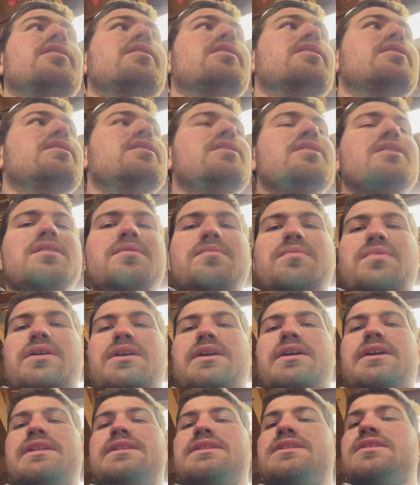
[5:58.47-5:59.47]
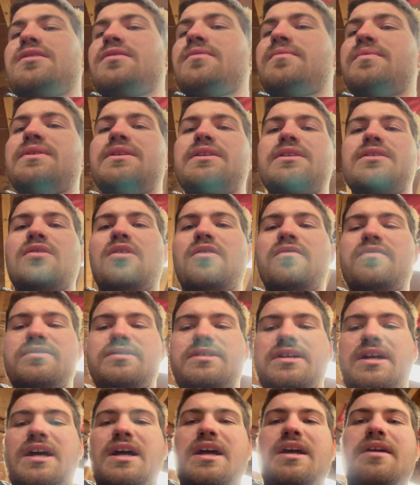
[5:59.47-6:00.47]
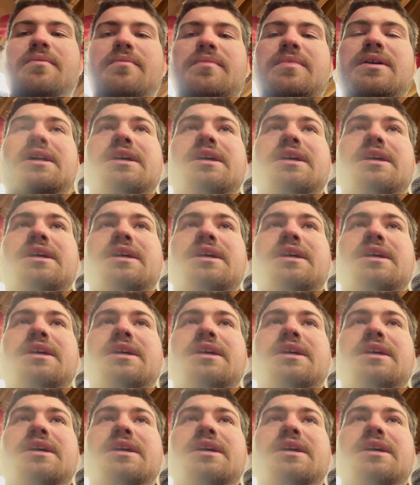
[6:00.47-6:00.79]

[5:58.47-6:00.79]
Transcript: but it's going to be over time.